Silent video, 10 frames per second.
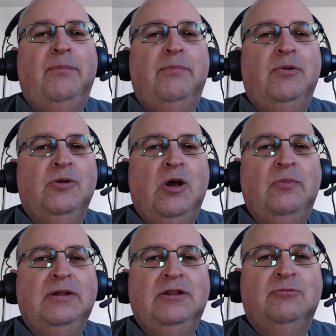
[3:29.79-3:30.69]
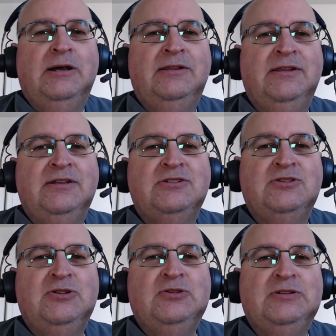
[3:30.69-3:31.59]
Probably the way things
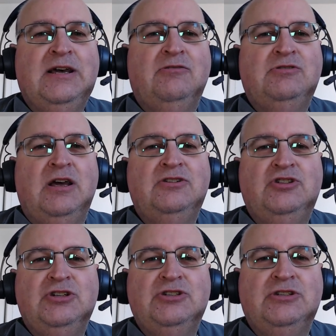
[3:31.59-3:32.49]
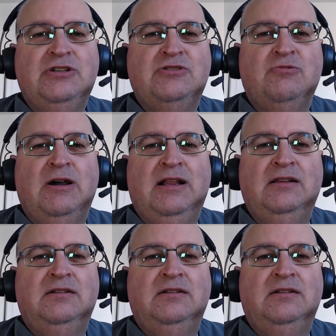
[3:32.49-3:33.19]
turned out just as well,